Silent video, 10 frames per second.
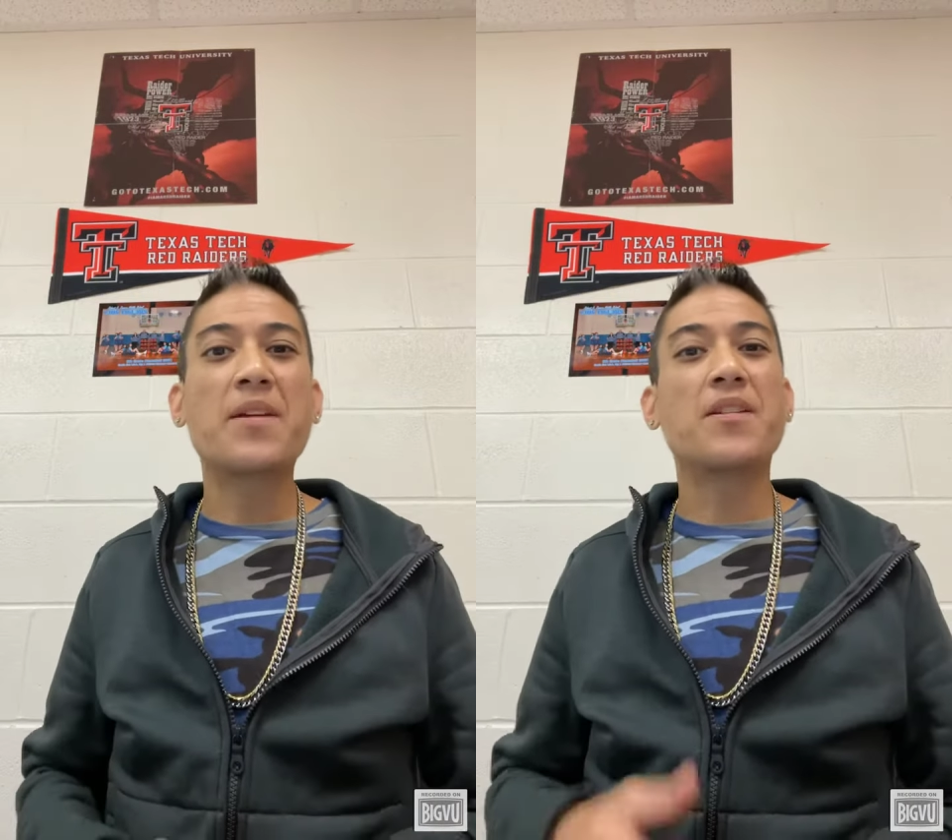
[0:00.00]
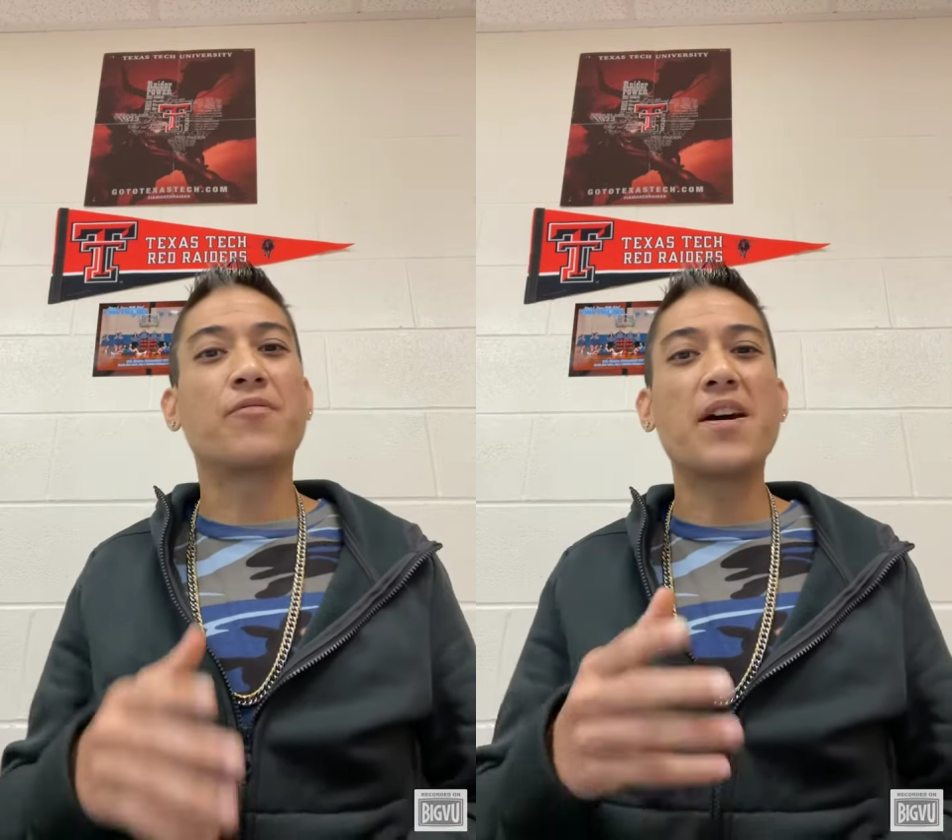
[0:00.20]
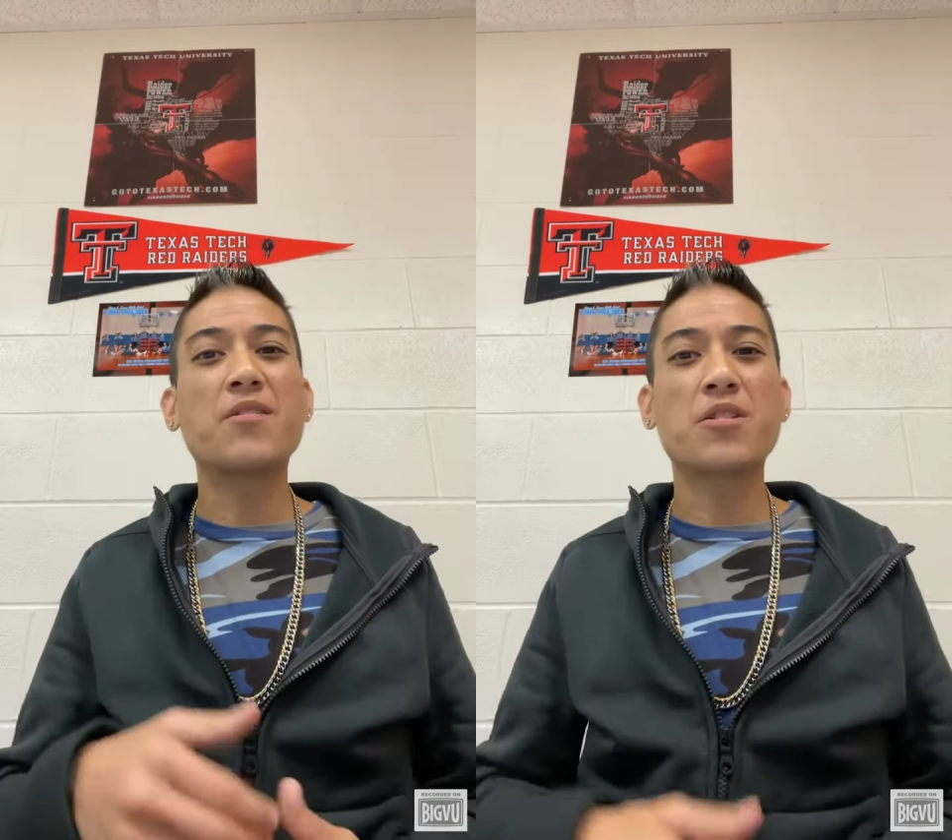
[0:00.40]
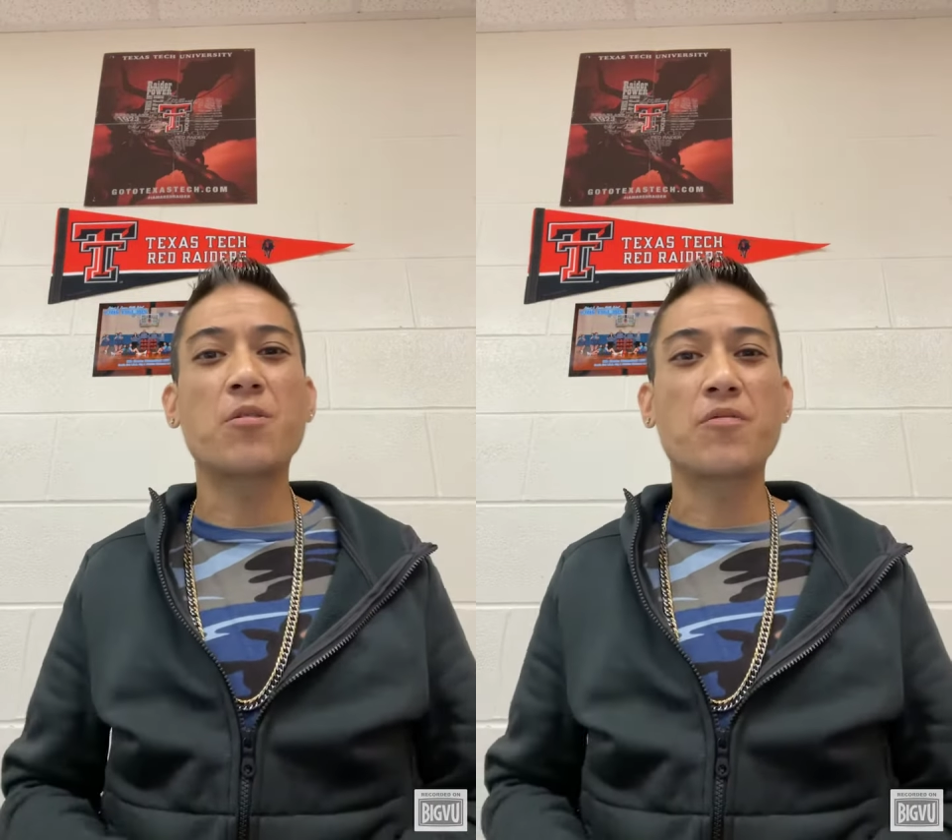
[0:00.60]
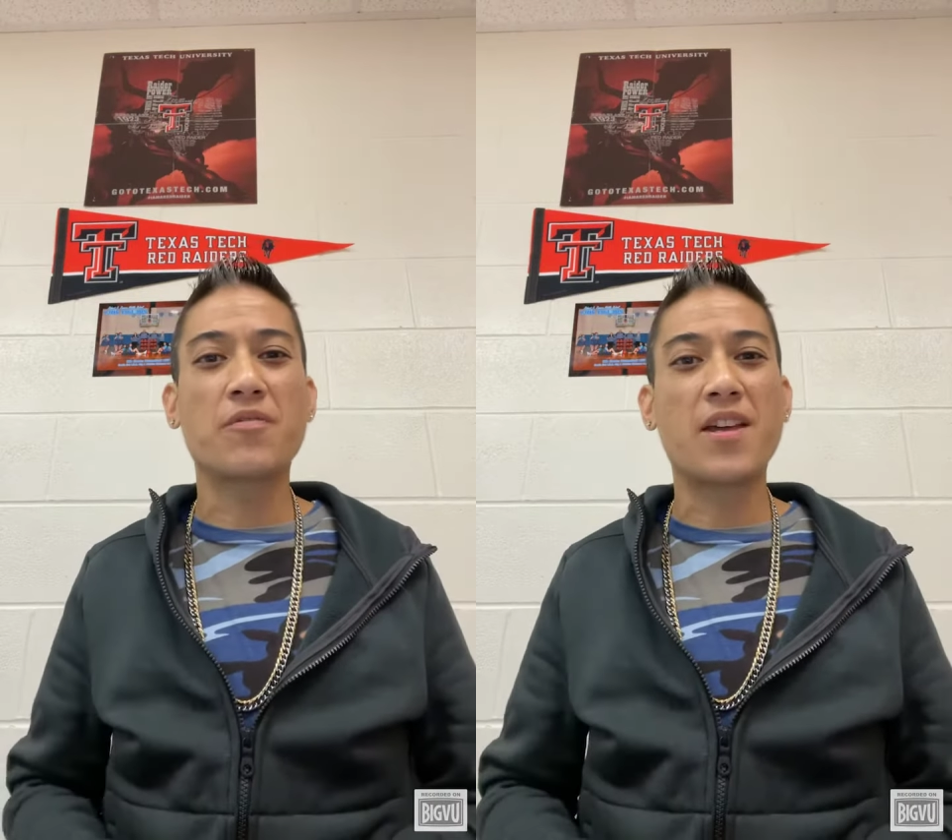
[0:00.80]
The final
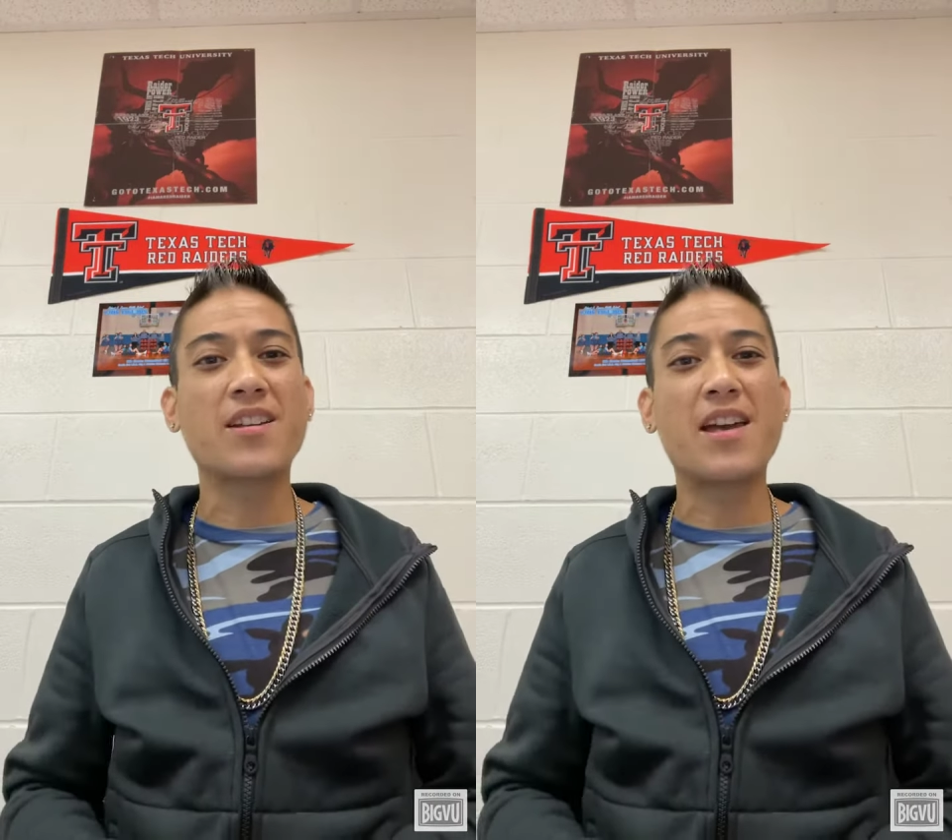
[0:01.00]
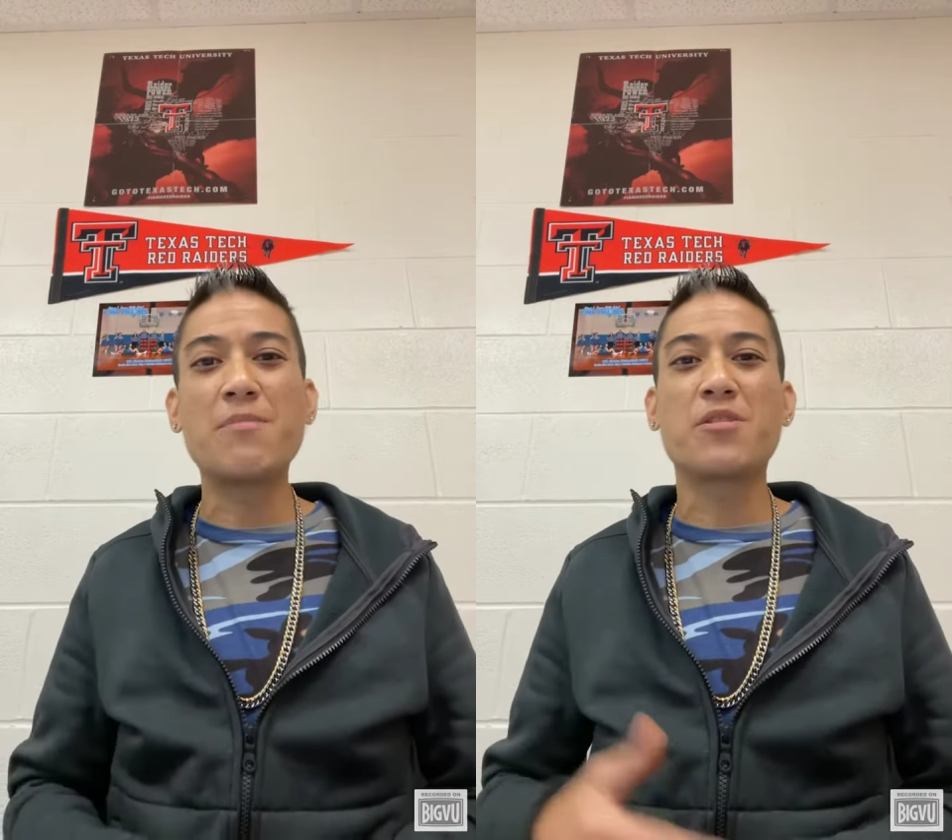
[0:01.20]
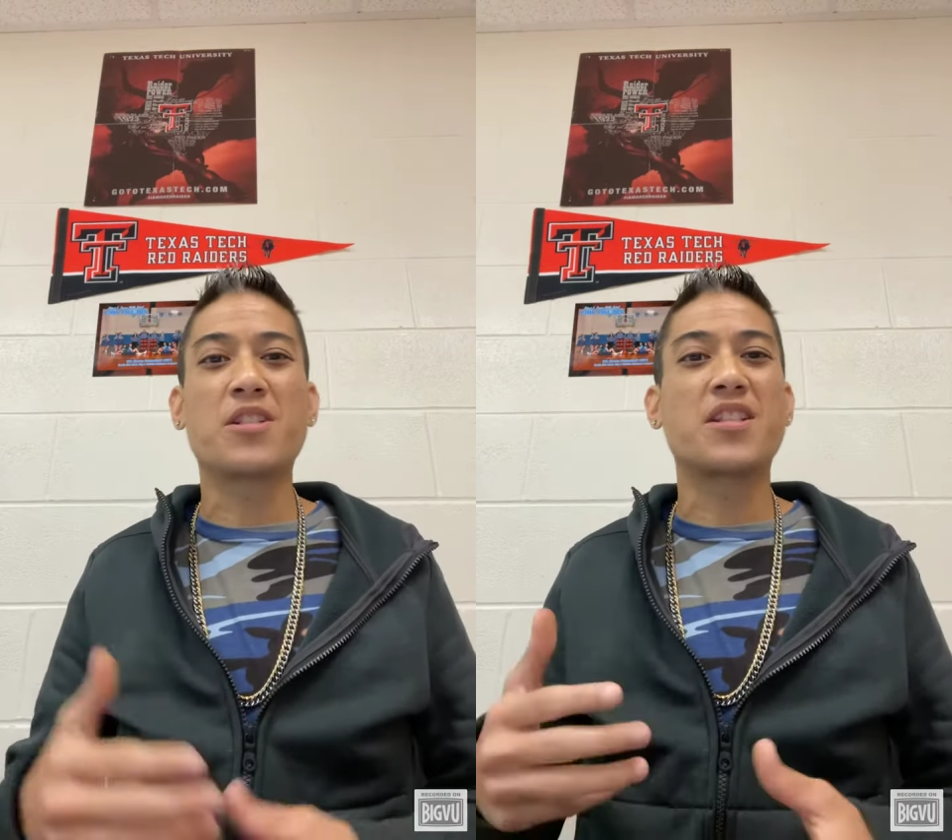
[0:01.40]
score for that game was